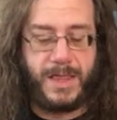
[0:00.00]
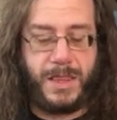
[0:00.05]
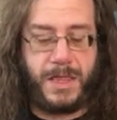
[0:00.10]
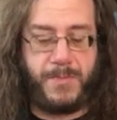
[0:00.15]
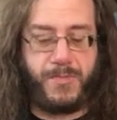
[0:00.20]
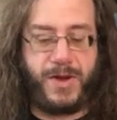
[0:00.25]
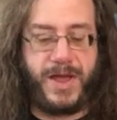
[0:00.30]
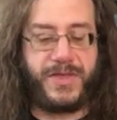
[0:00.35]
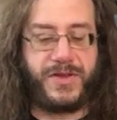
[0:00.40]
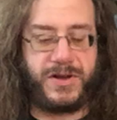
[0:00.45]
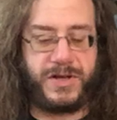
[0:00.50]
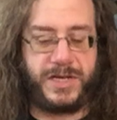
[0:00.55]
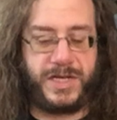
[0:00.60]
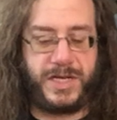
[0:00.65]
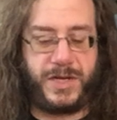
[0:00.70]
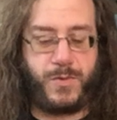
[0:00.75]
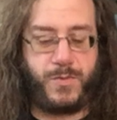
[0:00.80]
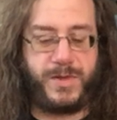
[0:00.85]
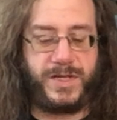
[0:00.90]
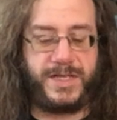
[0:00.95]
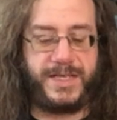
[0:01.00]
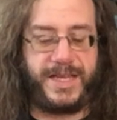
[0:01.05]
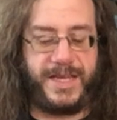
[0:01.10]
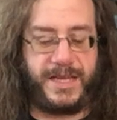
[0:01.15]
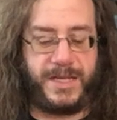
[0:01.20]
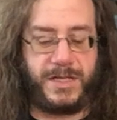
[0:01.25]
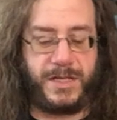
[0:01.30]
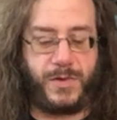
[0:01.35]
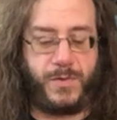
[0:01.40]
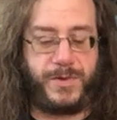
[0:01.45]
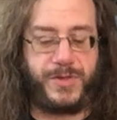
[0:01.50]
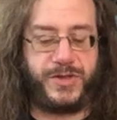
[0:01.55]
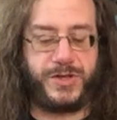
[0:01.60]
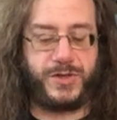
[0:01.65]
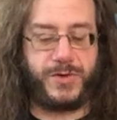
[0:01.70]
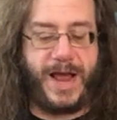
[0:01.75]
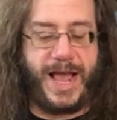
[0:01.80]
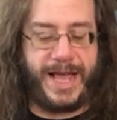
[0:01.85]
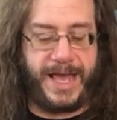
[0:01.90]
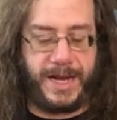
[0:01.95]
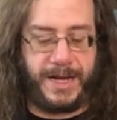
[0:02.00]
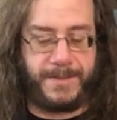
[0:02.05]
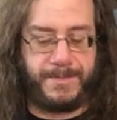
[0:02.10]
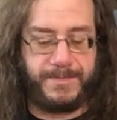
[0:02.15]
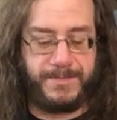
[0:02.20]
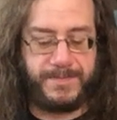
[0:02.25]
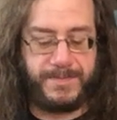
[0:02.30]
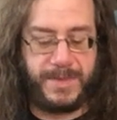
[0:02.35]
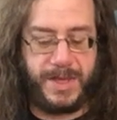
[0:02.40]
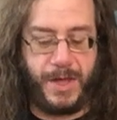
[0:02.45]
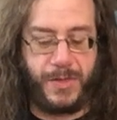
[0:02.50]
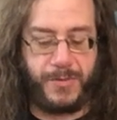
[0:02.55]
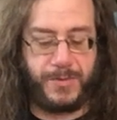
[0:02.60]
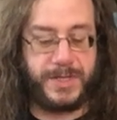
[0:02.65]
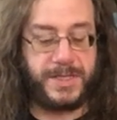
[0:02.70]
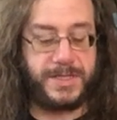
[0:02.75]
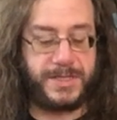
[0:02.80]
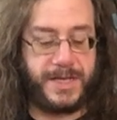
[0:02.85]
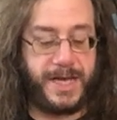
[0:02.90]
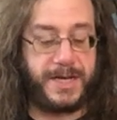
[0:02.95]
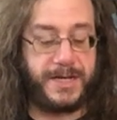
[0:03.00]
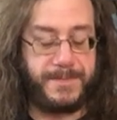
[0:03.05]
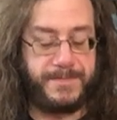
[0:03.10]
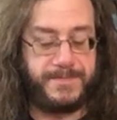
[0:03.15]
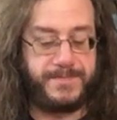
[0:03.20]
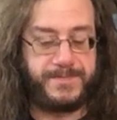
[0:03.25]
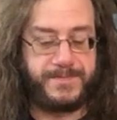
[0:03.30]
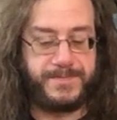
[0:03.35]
The Brotherhood will deal with the dragon, Ithrin said.